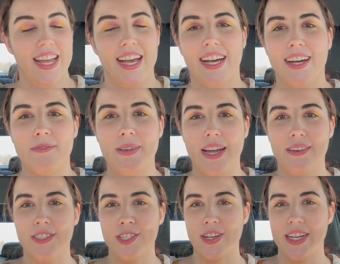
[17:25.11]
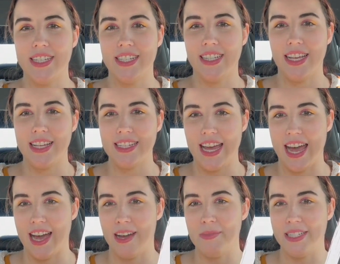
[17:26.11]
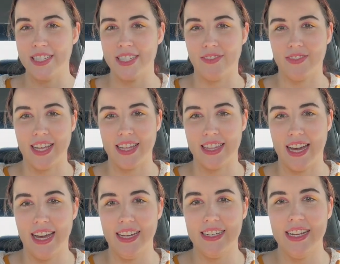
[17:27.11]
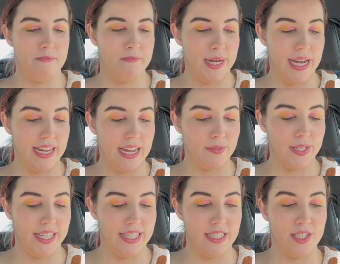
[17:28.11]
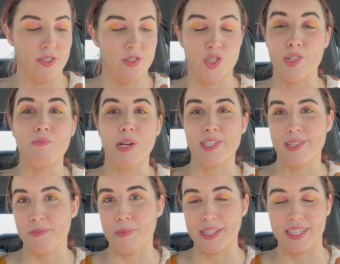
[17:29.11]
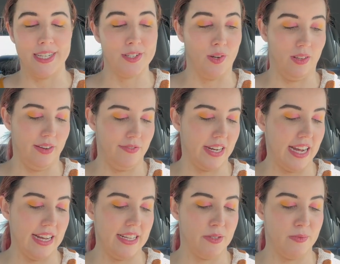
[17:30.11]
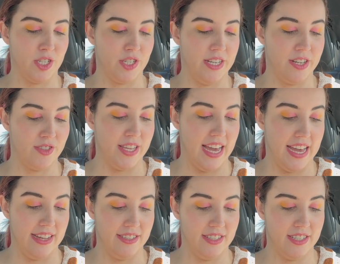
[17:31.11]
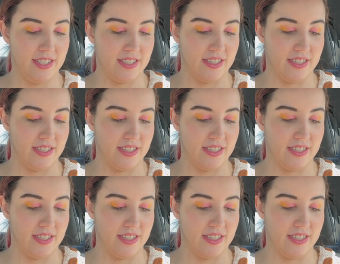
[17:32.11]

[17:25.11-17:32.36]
I was trying to like tab and stuff like that, but I got really into certain parts of the book that I totally forgot, especially near the end.